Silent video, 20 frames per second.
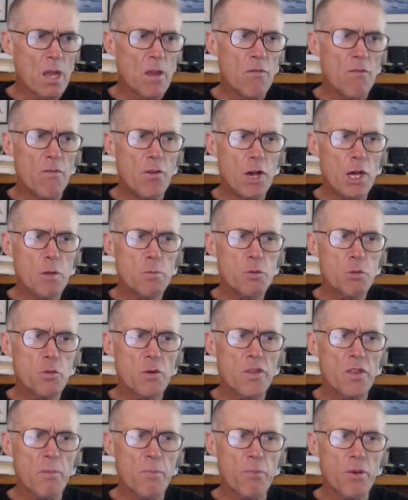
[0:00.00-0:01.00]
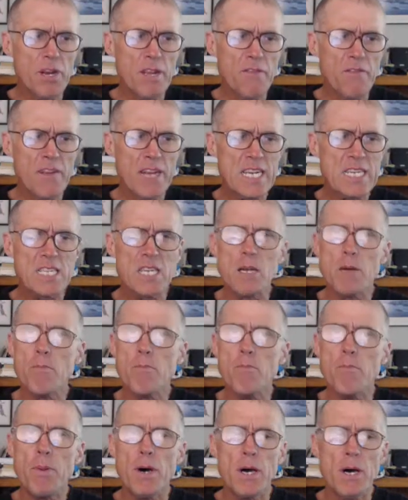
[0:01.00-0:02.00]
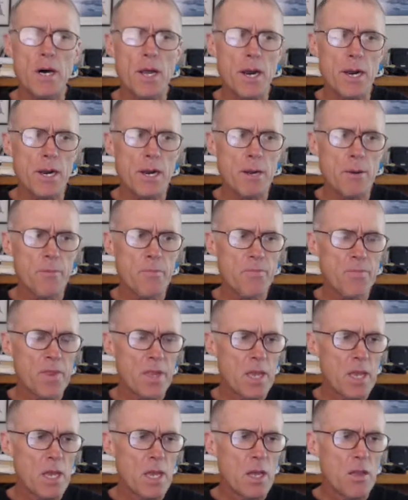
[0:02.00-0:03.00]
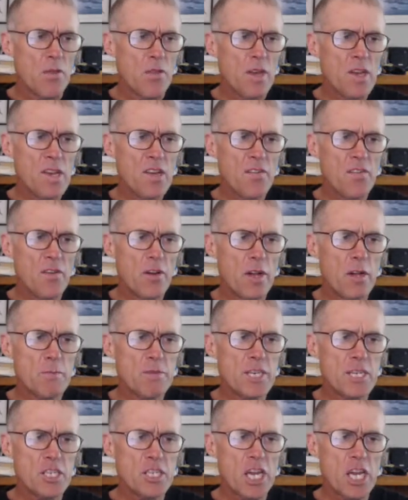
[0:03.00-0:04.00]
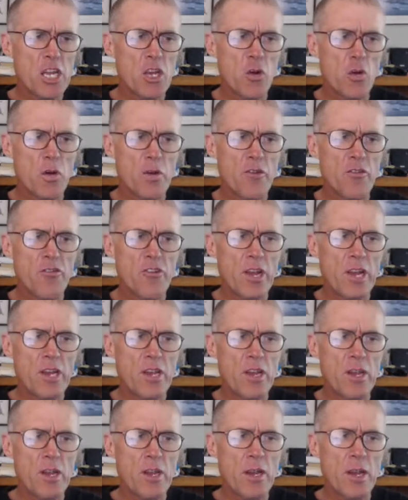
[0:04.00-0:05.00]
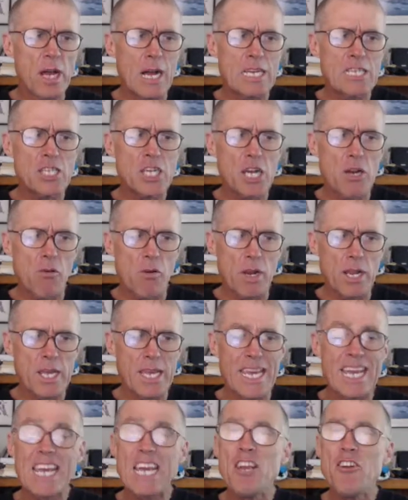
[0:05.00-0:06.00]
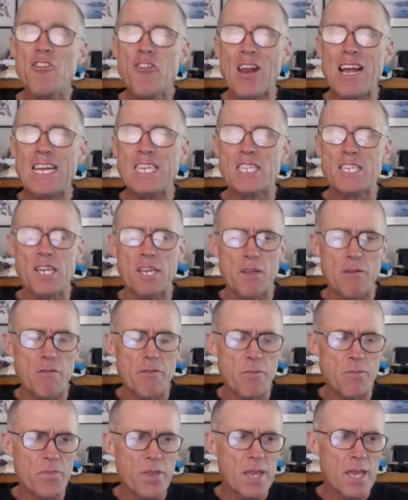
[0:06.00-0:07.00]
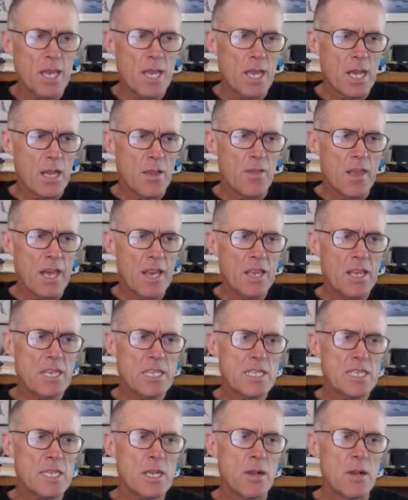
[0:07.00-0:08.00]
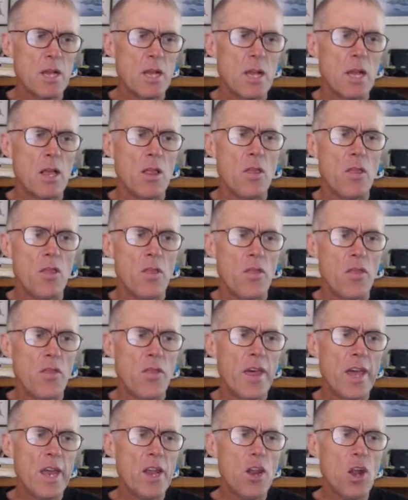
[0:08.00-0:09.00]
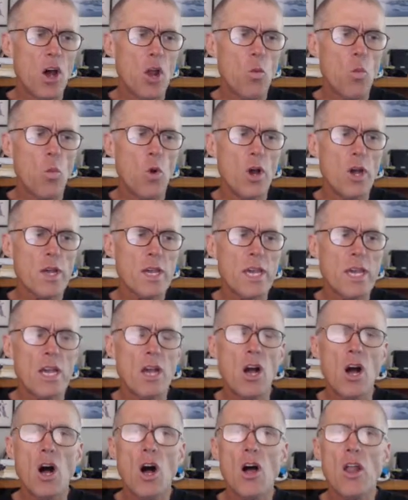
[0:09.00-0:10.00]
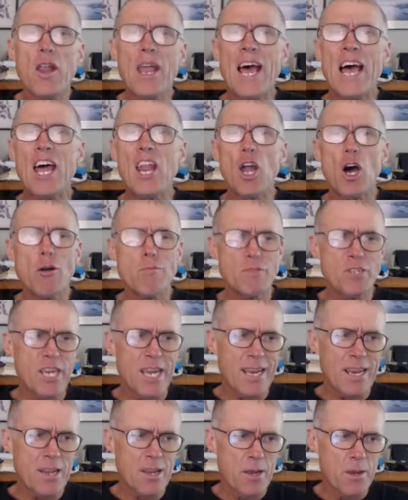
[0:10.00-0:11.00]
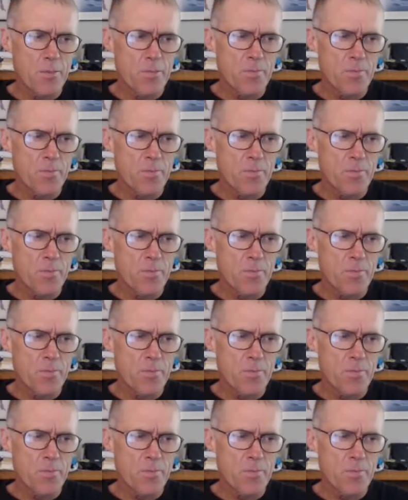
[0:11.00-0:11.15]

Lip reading: Verbs with the prefix ber. These verbs are generally intransitive. That is, they're not working on an object.